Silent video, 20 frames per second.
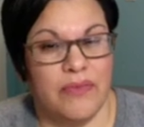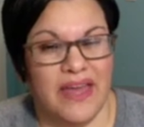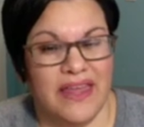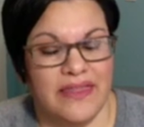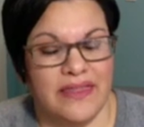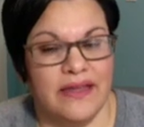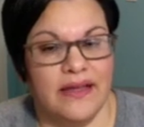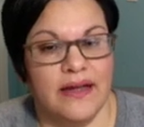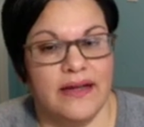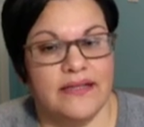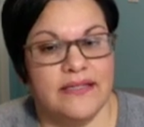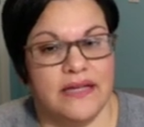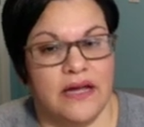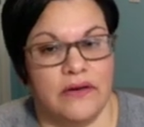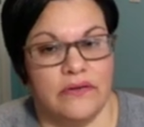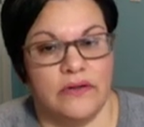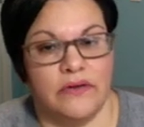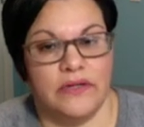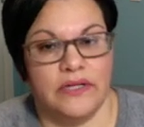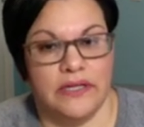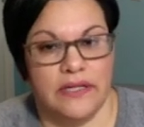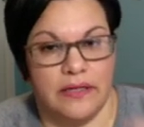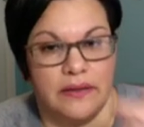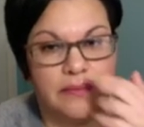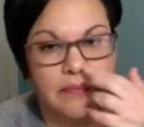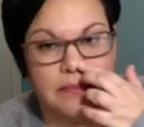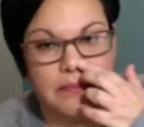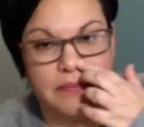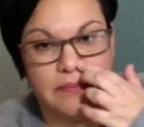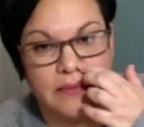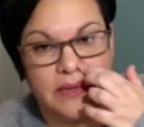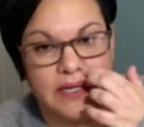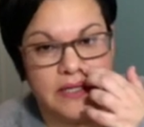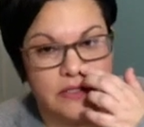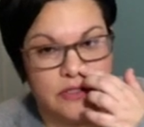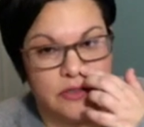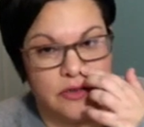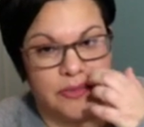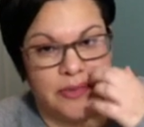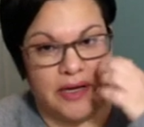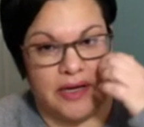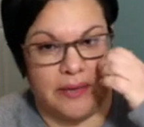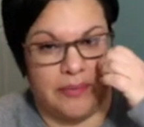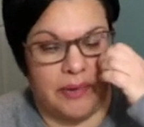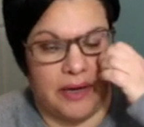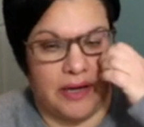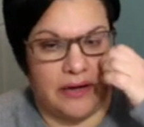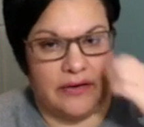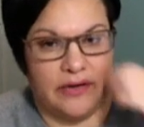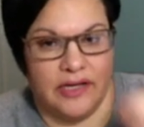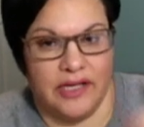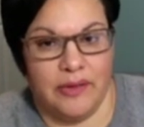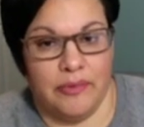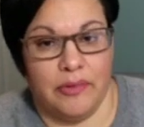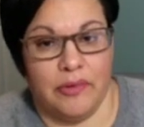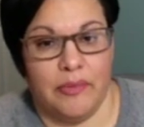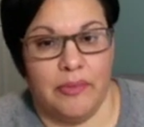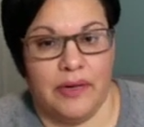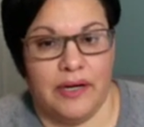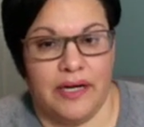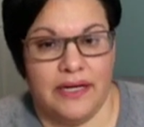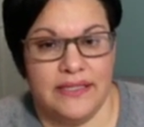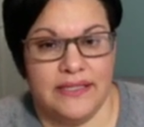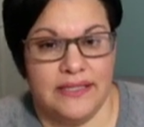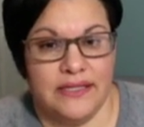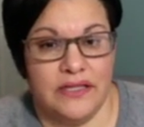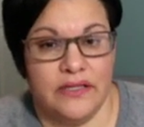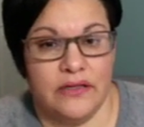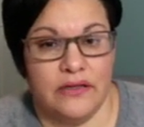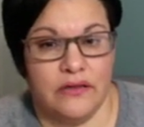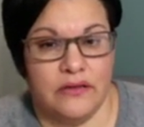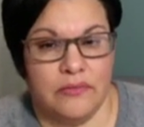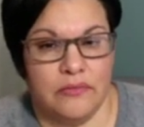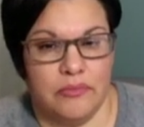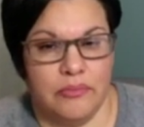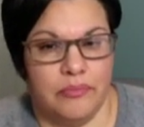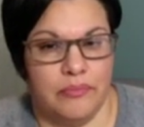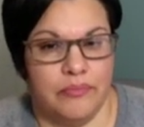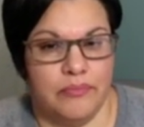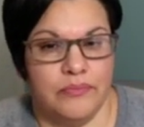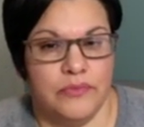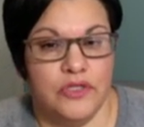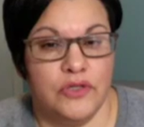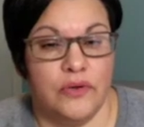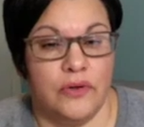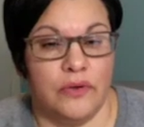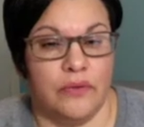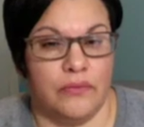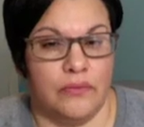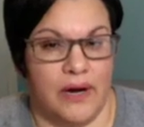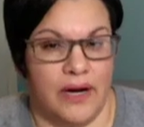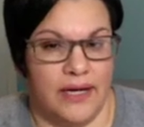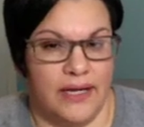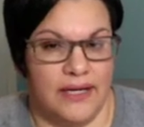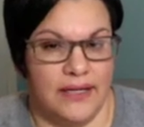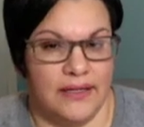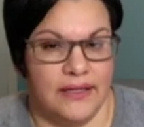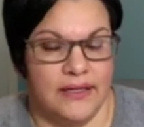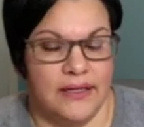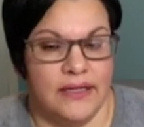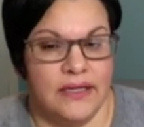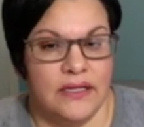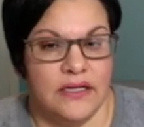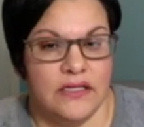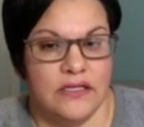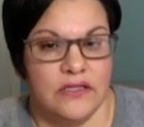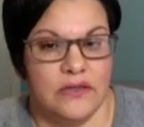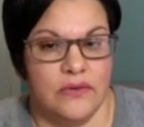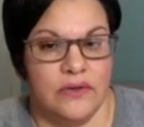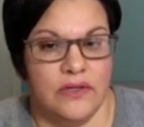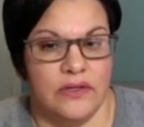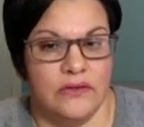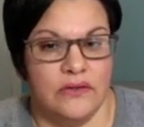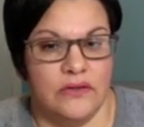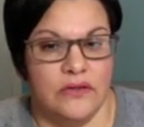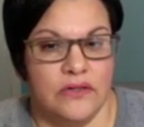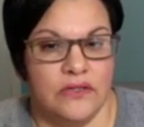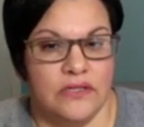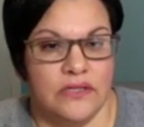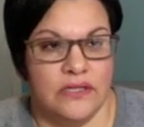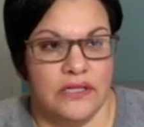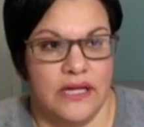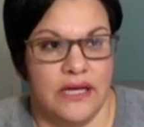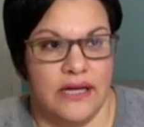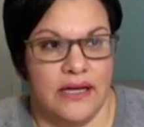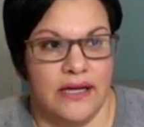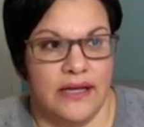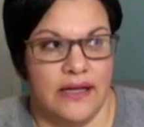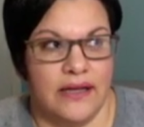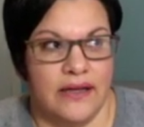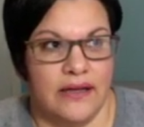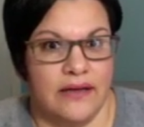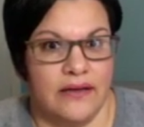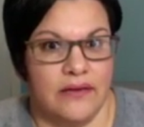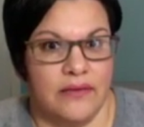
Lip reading: think I downloaded it to my pattern keeper, but I didn't do it right. So it looked like